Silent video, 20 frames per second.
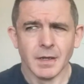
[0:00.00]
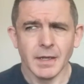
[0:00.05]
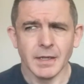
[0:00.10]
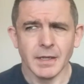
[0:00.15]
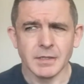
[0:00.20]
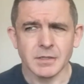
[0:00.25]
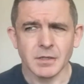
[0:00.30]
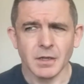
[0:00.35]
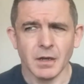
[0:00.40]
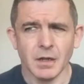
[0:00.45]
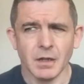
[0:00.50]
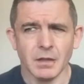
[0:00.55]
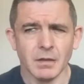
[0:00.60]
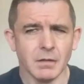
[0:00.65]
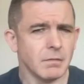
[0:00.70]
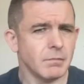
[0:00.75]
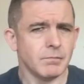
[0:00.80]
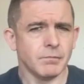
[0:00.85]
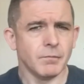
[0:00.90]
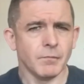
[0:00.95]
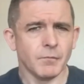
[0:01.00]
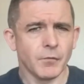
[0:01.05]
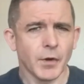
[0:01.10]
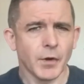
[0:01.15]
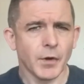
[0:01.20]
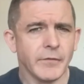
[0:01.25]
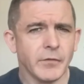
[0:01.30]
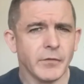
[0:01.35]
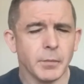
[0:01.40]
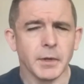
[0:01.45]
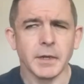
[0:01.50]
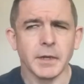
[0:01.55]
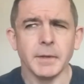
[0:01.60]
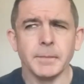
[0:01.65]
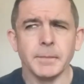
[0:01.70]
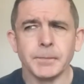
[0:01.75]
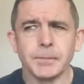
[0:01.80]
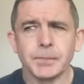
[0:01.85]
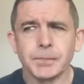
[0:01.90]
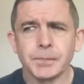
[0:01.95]
it's all for
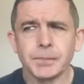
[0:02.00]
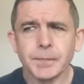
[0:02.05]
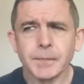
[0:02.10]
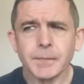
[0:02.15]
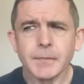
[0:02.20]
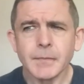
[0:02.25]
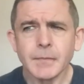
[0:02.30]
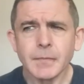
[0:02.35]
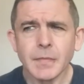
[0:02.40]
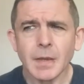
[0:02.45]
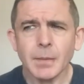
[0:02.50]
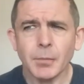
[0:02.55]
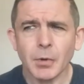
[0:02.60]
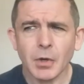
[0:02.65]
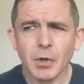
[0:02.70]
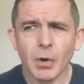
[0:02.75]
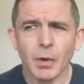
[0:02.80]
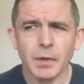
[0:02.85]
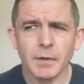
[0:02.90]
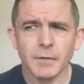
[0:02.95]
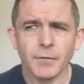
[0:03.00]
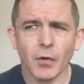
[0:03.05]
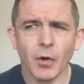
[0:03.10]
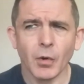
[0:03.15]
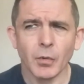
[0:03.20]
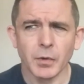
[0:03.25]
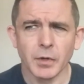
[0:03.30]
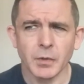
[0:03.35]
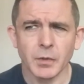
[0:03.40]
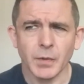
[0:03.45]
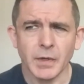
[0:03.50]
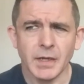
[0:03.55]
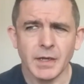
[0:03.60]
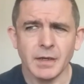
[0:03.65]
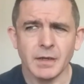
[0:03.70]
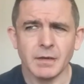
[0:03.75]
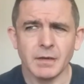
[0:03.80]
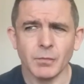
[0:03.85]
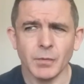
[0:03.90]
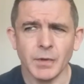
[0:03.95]
everybody but going forward we
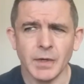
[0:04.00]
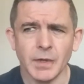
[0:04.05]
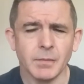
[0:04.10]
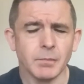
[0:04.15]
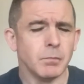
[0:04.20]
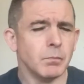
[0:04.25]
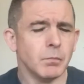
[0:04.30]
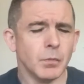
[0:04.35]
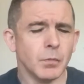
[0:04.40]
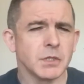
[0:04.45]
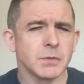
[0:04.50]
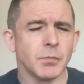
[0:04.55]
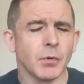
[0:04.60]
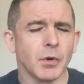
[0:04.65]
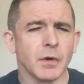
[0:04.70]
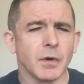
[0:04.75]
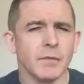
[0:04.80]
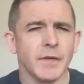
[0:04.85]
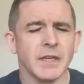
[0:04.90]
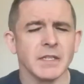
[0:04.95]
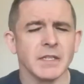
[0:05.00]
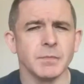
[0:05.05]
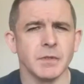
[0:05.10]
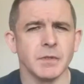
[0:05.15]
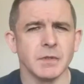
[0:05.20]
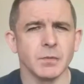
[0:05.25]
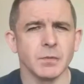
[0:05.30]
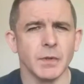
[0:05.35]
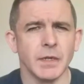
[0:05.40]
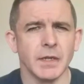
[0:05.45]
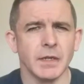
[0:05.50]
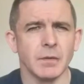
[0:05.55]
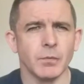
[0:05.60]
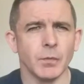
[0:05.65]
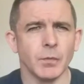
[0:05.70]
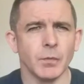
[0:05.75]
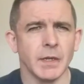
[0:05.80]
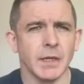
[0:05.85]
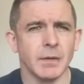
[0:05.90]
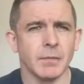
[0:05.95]
need we need much more investment we need
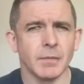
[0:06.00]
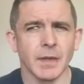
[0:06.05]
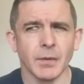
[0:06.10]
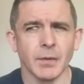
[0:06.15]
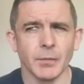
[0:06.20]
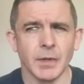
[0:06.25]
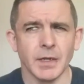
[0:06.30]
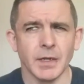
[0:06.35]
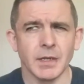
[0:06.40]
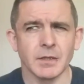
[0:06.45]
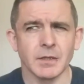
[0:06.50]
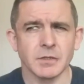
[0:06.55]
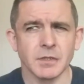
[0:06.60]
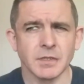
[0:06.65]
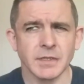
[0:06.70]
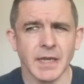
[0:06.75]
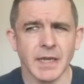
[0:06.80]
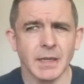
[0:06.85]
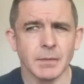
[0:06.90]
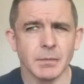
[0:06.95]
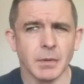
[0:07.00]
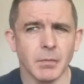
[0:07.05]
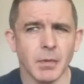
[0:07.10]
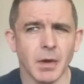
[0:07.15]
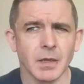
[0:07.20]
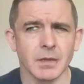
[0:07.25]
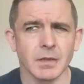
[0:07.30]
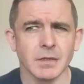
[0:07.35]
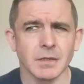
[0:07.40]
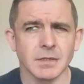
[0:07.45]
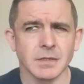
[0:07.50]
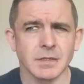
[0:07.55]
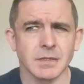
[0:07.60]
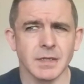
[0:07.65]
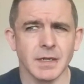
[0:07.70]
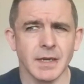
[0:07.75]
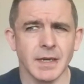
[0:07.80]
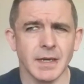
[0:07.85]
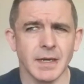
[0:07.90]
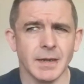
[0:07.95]
we need and we need sustainable
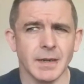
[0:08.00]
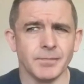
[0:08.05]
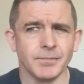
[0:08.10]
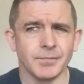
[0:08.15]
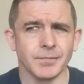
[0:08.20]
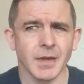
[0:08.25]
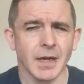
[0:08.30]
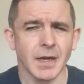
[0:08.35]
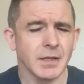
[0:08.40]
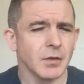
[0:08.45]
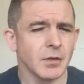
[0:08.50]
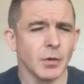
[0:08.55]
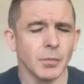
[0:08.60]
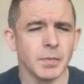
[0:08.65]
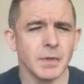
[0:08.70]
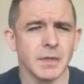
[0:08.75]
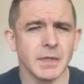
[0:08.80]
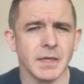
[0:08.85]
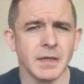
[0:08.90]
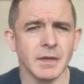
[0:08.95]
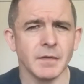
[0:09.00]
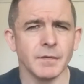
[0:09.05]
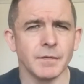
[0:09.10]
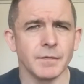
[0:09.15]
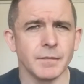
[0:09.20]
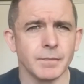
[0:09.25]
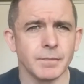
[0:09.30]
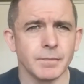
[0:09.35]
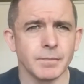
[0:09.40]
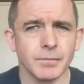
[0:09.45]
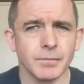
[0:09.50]
models um, i don't believe